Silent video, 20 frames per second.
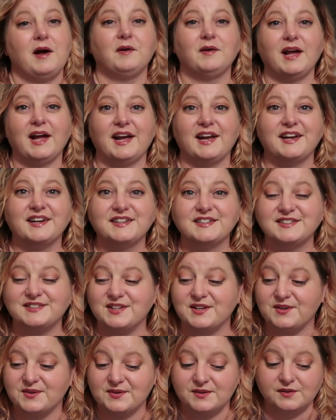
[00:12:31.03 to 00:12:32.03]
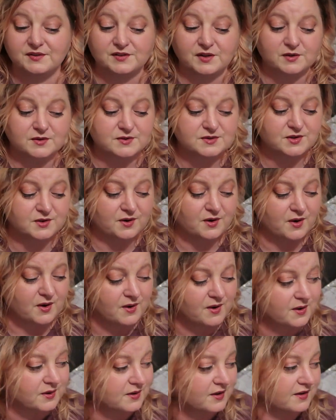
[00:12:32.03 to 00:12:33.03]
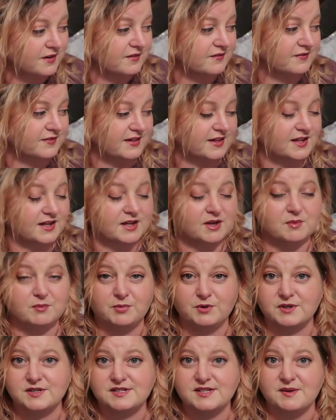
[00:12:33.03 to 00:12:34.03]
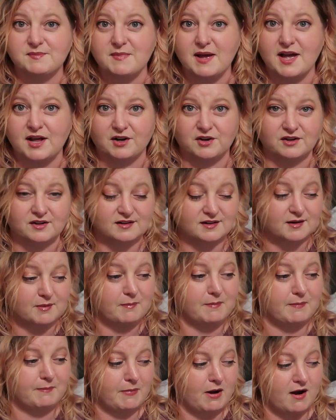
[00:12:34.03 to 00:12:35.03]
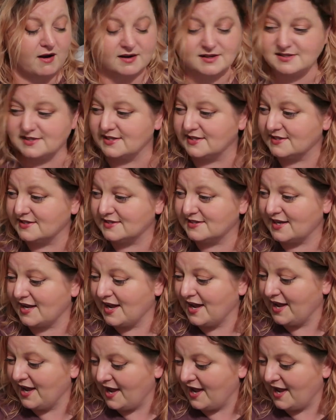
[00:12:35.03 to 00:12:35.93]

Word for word: Okay, so those are all of the Books That Matter boxes.